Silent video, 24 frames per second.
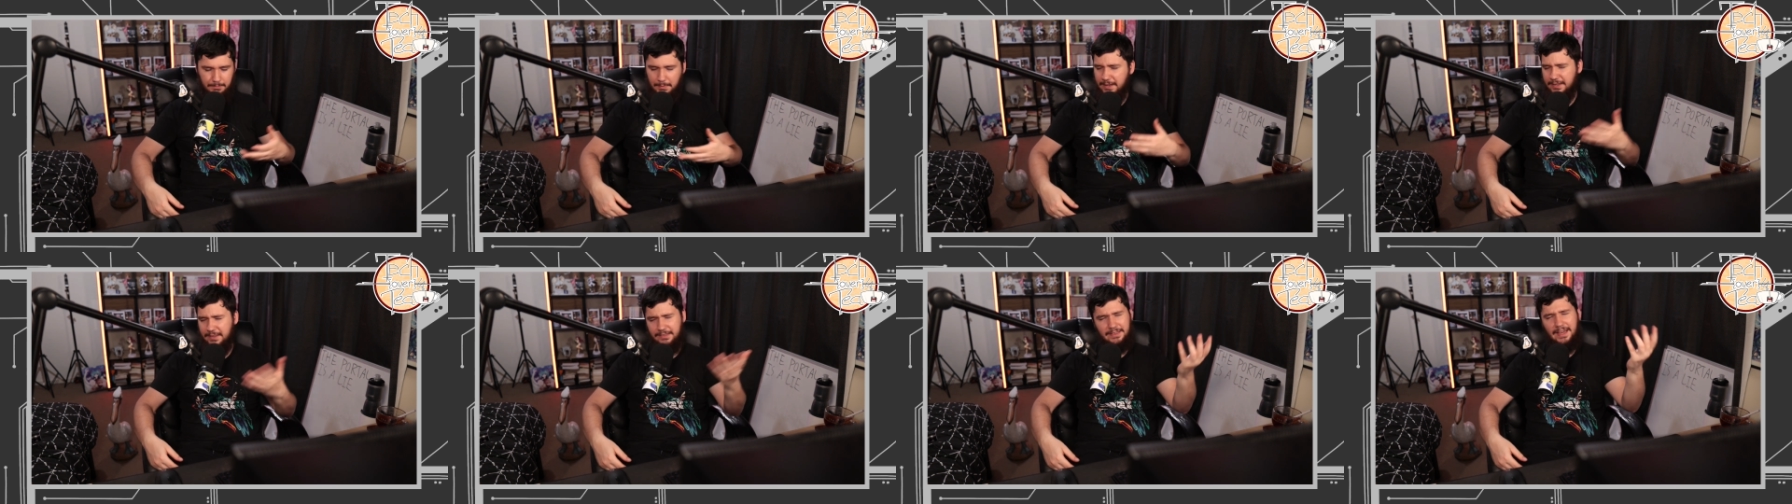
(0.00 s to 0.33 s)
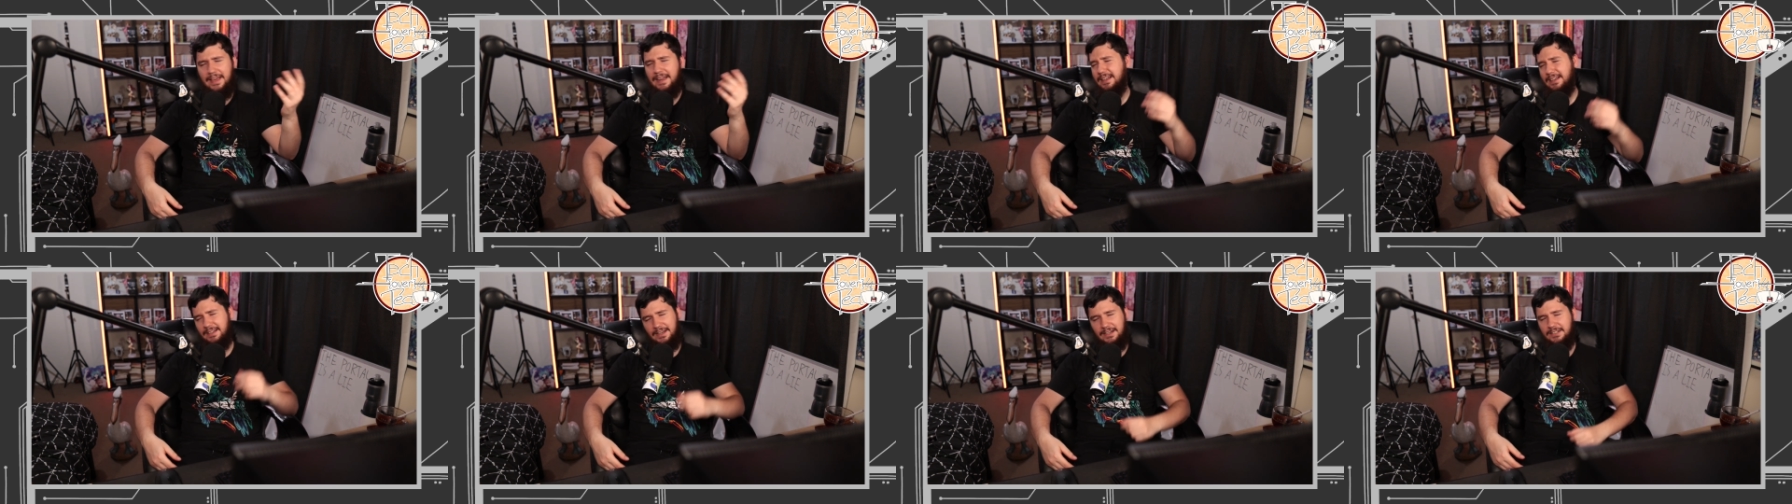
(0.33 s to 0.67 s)

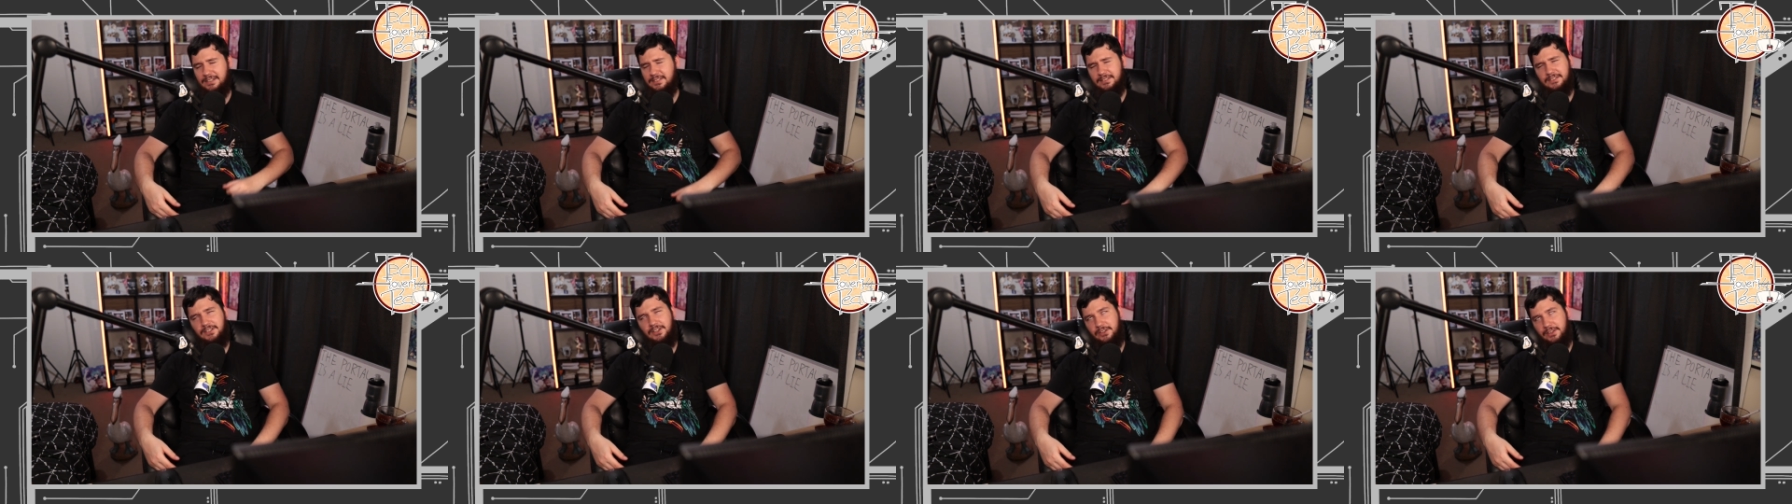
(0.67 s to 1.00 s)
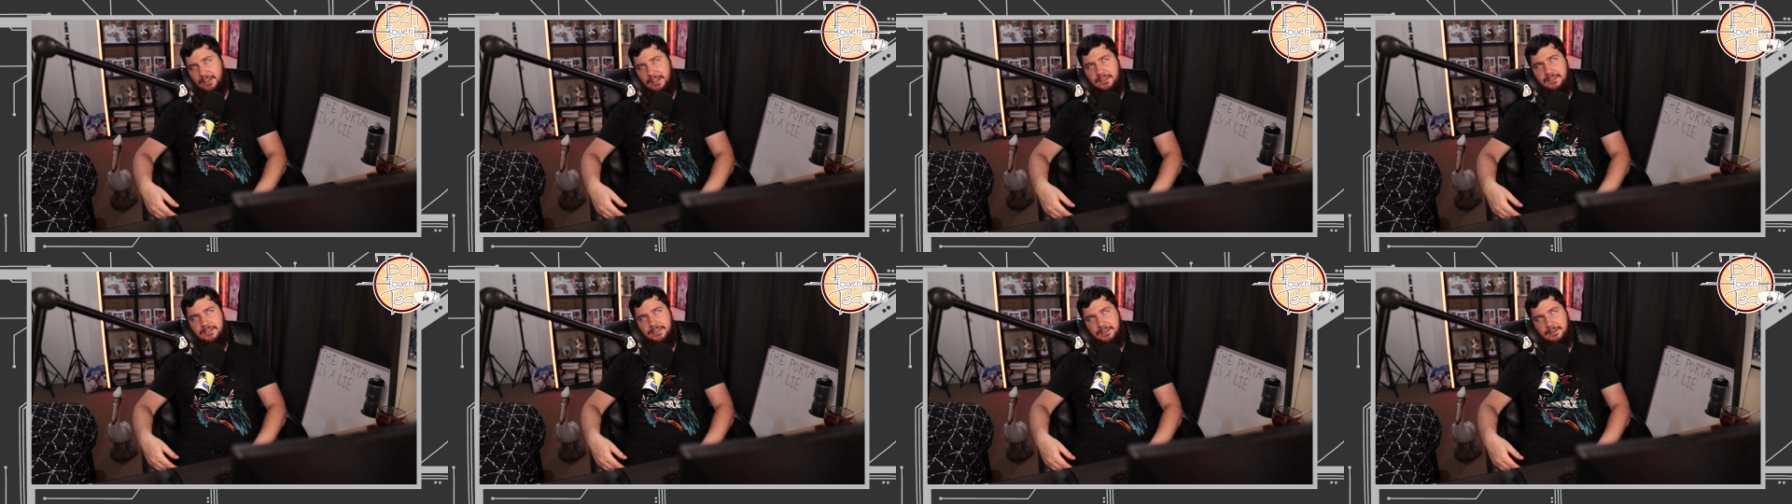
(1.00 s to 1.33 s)
that actually, no,
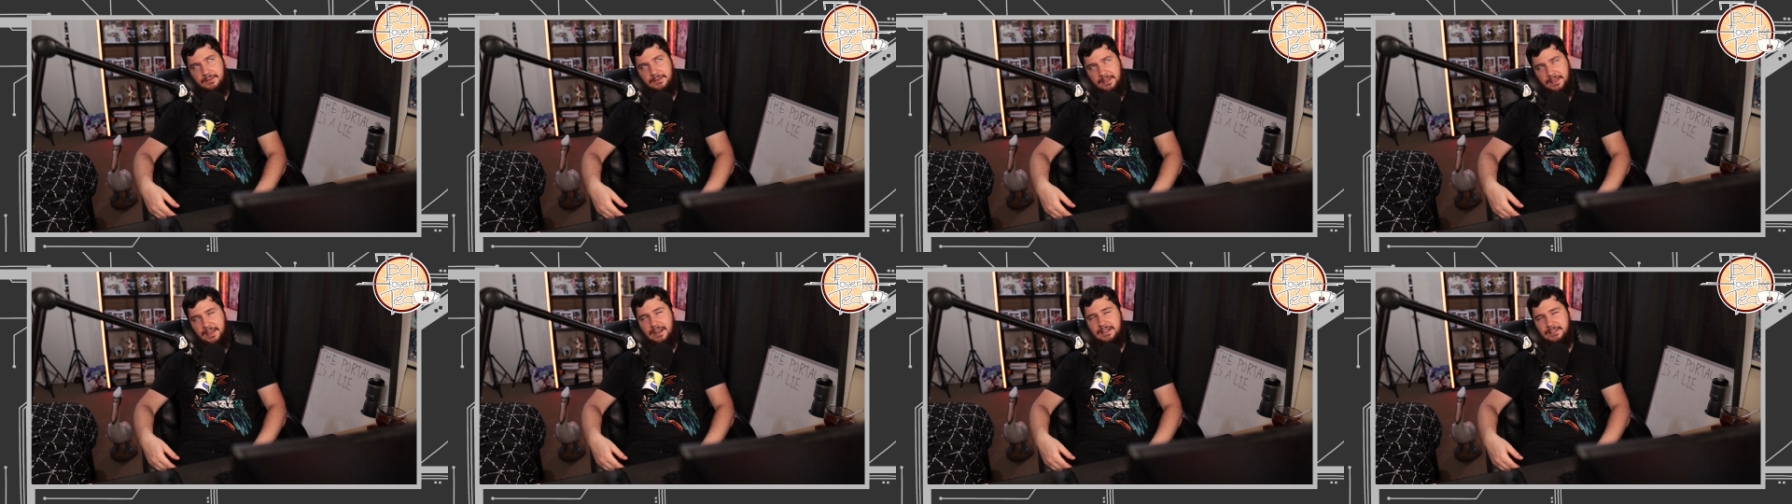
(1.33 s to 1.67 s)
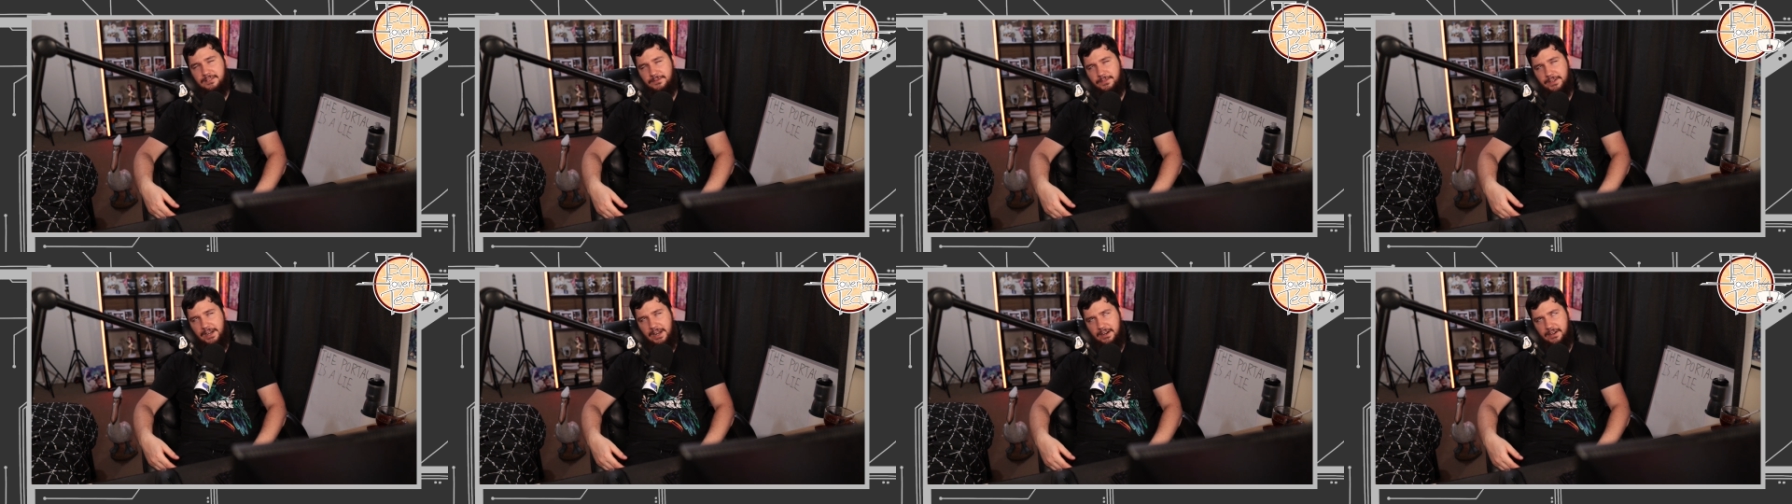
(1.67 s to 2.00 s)
another thing that is
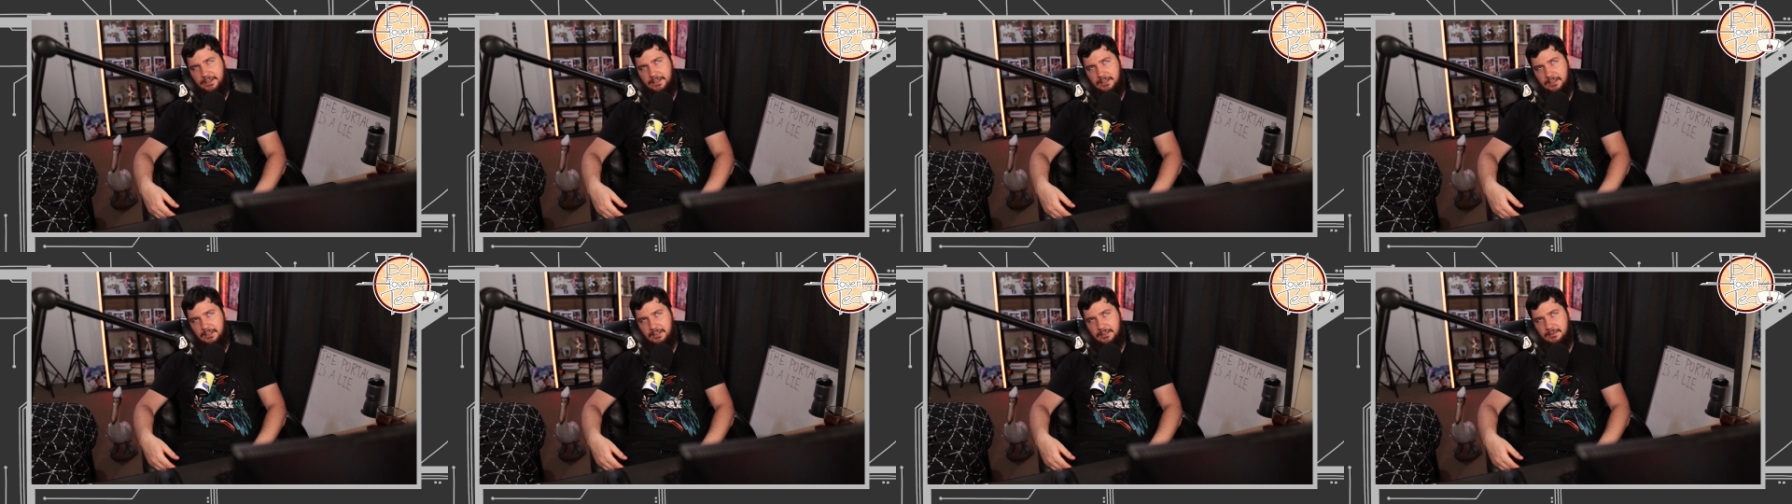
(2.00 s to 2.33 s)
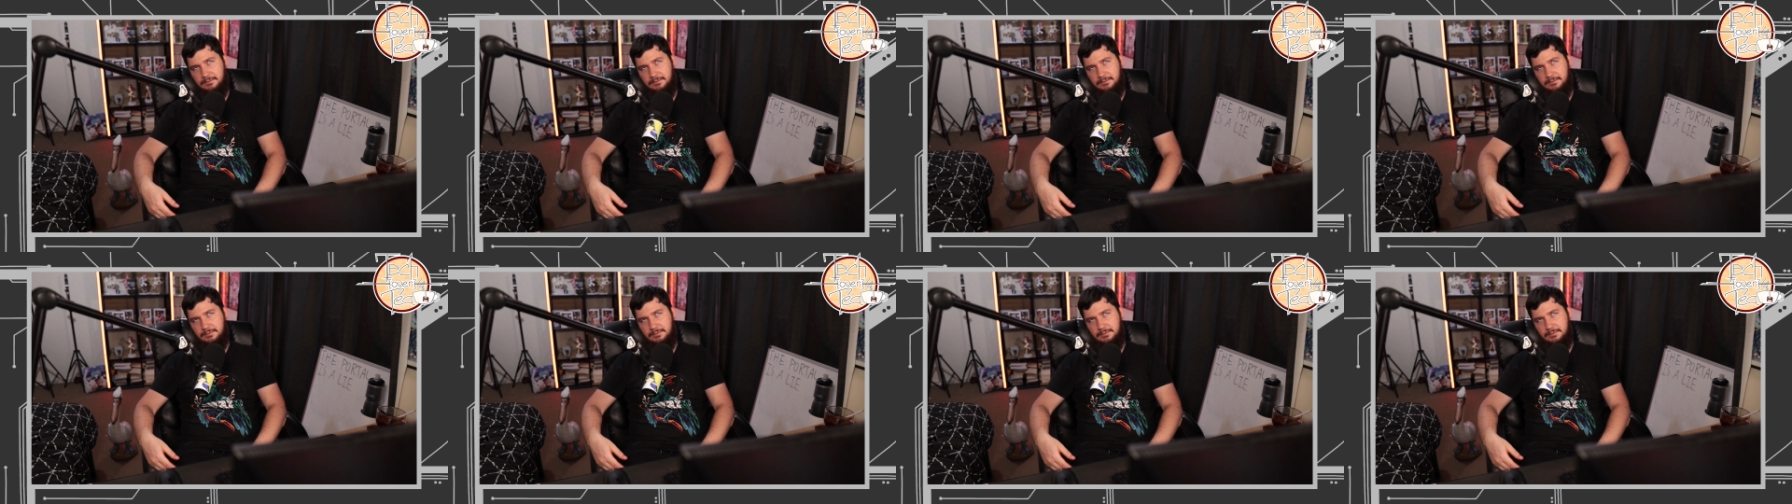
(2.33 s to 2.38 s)
vernacular.